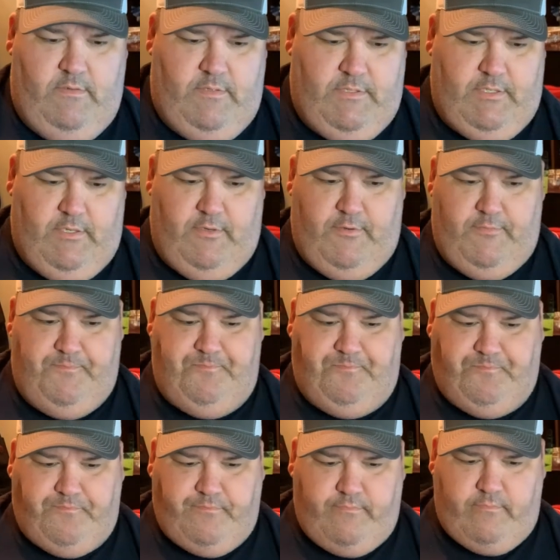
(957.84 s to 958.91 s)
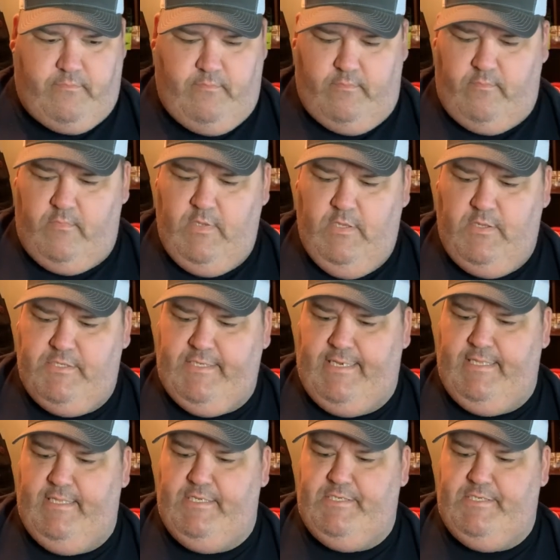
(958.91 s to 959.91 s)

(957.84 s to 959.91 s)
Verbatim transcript: So it looks like in